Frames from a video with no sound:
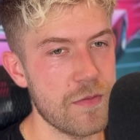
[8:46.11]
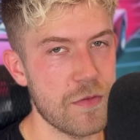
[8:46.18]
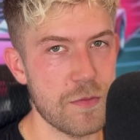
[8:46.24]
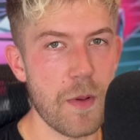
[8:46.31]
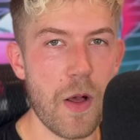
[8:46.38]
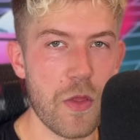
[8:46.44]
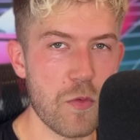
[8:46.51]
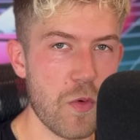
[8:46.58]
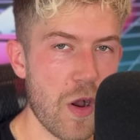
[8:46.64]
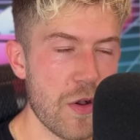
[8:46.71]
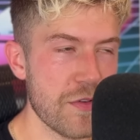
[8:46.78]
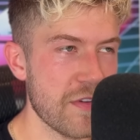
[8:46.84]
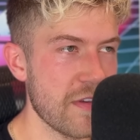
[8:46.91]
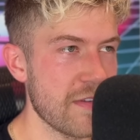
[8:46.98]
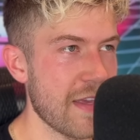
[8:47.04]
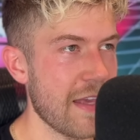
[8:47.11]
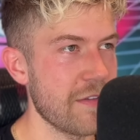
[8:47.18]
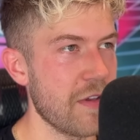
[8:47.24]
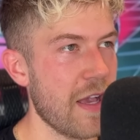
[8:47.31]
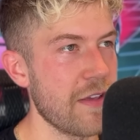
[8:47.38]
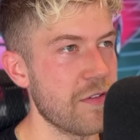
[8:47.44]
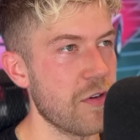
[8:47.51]
smell the roses
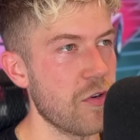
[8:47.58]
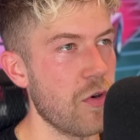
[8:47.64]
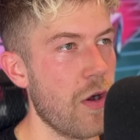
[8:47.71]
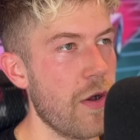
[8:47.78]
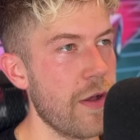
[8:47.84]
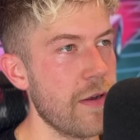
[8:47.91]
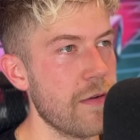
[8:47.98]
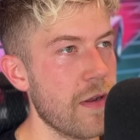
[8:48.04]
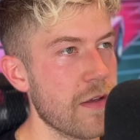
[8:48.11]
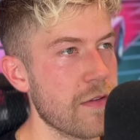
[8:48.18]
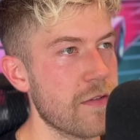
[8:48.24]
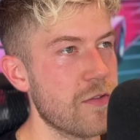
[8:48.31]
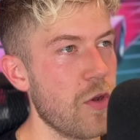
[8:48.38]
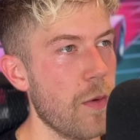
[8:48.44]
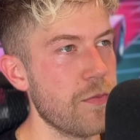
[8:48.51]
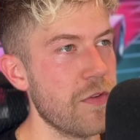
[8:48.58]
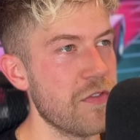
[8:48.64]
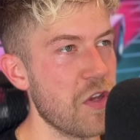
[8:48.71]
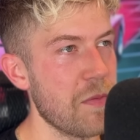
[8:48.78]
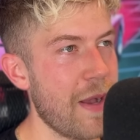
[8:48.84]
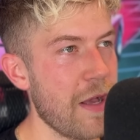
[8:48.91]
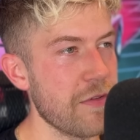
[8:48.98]
as as you're growing. Like stop to
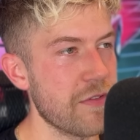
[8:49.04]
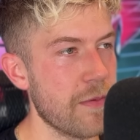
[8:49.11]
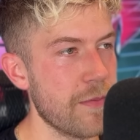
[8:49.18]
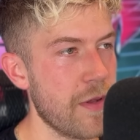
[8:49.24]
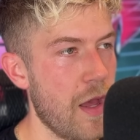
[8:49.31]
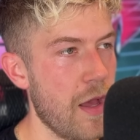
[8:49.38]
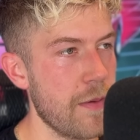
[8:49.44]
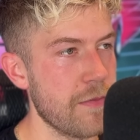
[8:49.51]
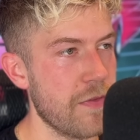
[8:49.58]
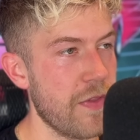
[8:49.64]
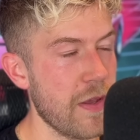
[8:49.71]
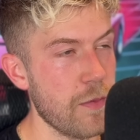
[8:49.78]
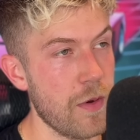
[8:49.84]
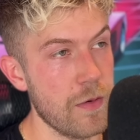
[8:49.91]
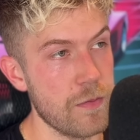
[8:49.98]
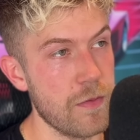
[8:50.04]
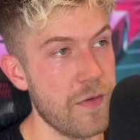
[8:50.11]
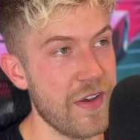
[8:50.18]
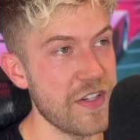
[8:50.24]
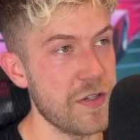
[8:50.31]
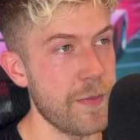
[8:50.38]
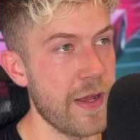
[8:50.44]
zoom out sometimes and think, well,
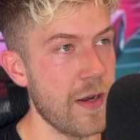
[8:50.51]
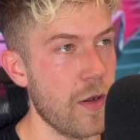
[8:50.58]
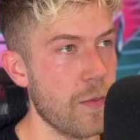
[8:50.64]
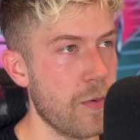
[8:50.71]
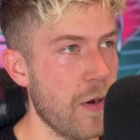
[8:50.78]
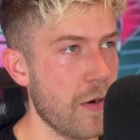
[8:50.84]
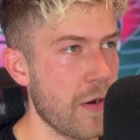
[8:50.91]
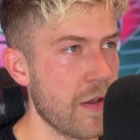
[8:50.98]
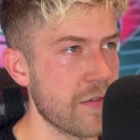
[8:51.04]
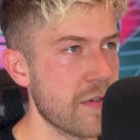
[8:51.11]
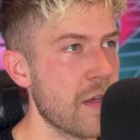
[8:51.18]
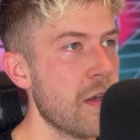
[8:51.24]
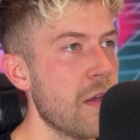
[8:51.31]
we've actually made a lot of progress.